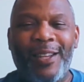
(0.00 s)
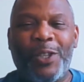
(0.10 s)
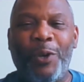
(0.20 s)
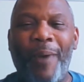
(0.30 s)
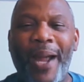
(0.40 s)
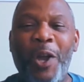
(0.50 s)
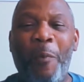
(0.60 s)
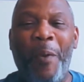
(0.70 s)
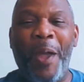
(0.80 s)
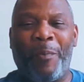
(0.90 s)
To my
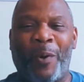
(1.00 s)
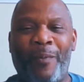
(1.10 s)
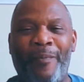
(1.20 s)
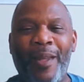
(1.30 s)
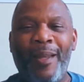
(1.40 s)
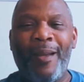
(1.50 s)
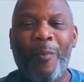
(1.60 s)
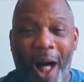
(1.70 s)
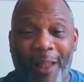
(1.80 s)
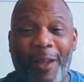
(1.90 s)
new people,
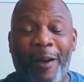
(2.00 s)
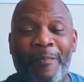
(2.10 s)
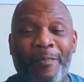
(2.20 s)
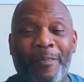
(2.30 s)
welcome.